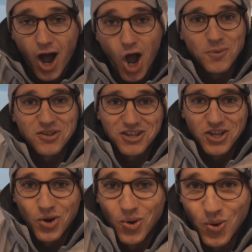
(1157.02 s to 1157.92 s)
I hope to see
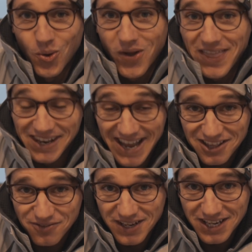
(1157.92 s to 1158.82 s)
you all in the
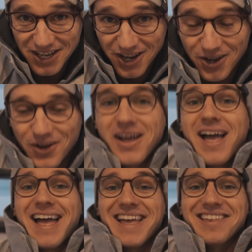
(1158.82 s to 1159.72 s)
next video.
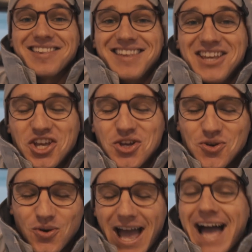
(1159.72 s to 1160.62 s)
See
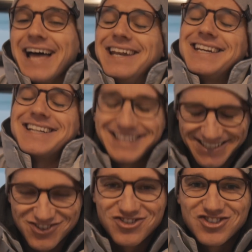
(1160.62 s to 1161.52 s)
you and
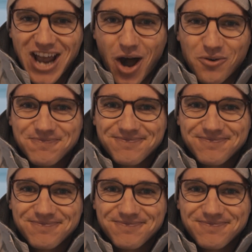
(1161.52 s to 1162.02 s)
ciao.